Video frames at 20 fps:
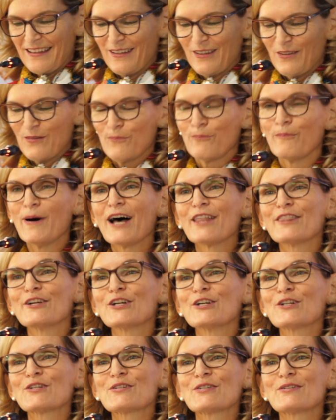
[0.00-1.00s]

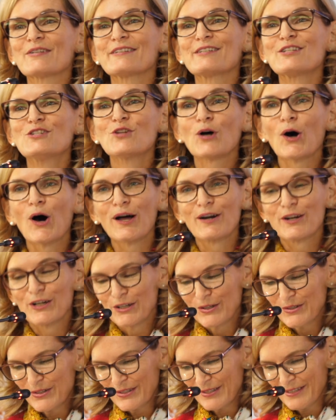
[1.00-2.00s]
Mothers,
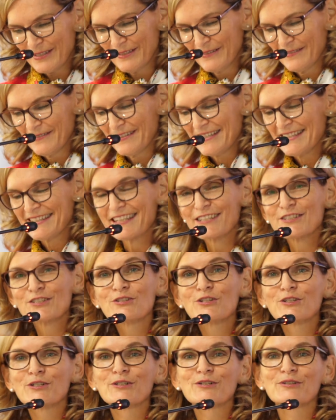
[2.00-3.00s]
daughters,
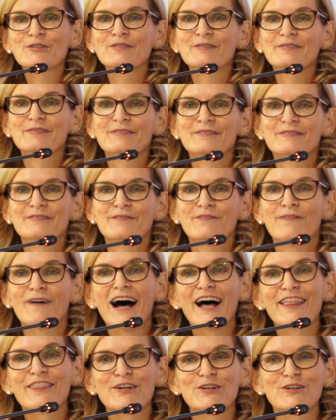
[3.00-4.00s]
sisters,
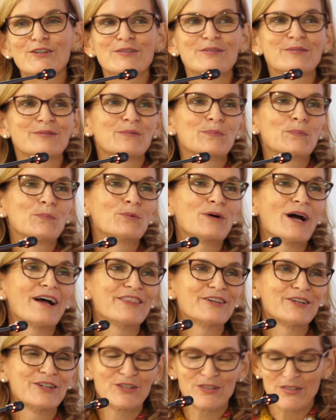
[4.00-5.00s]
fathers,
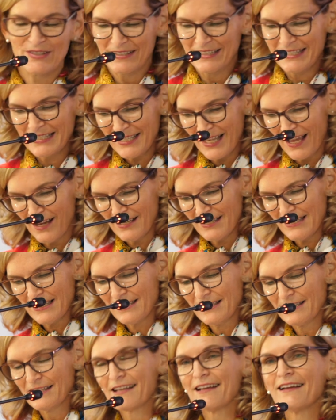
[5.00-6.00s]
brothers,
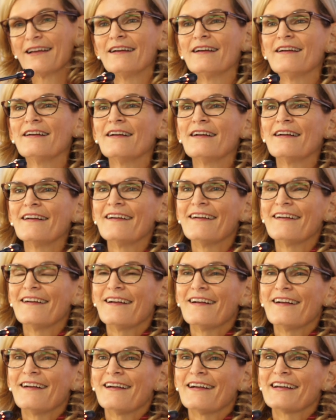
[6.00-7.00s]
sons.
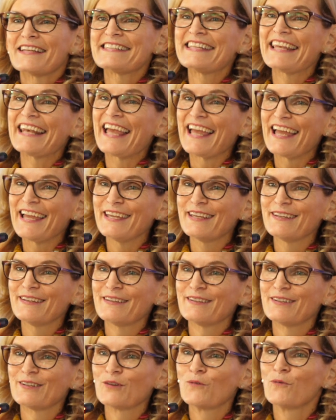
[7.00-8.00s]
Today,
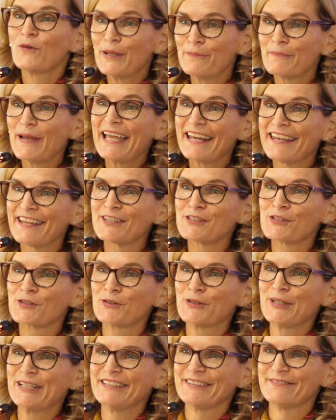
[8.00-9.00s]
we made
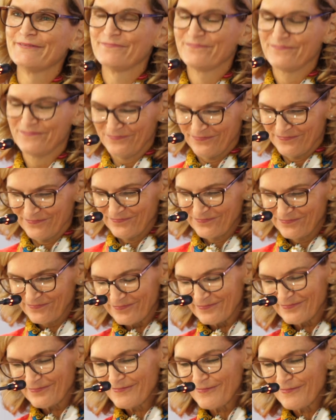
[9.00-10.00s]
history.
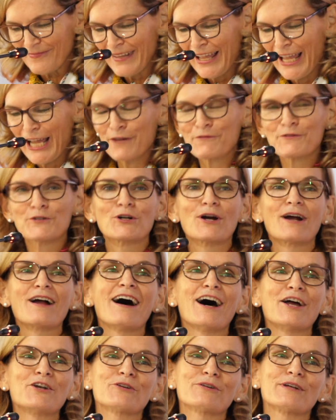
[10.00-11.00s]
After one
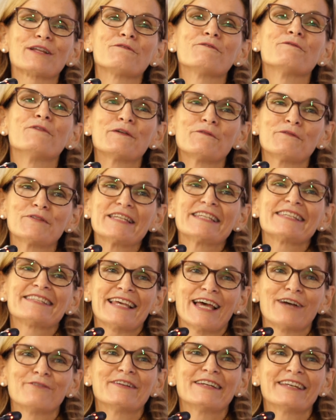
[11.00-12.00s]
hundred
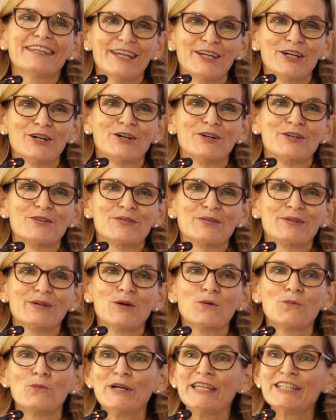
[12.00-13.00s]
fifty-seven years,
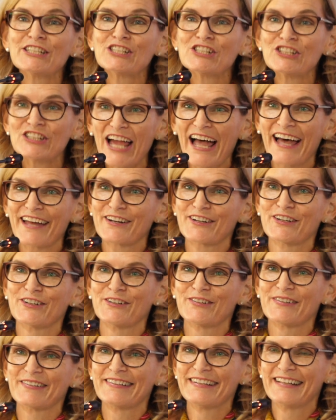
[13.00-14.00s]
we
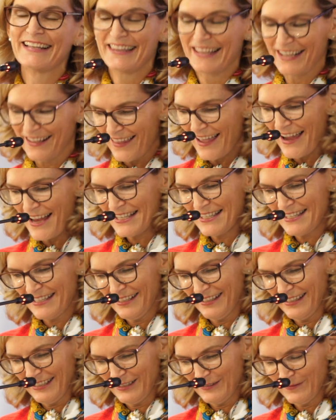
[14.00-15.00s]
shattered the glass
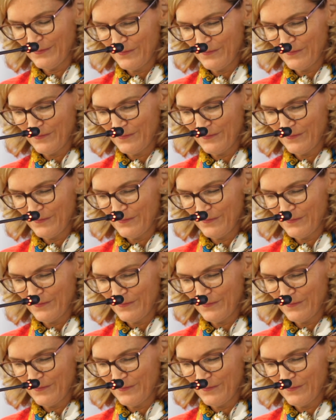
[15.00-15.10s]
ceiling.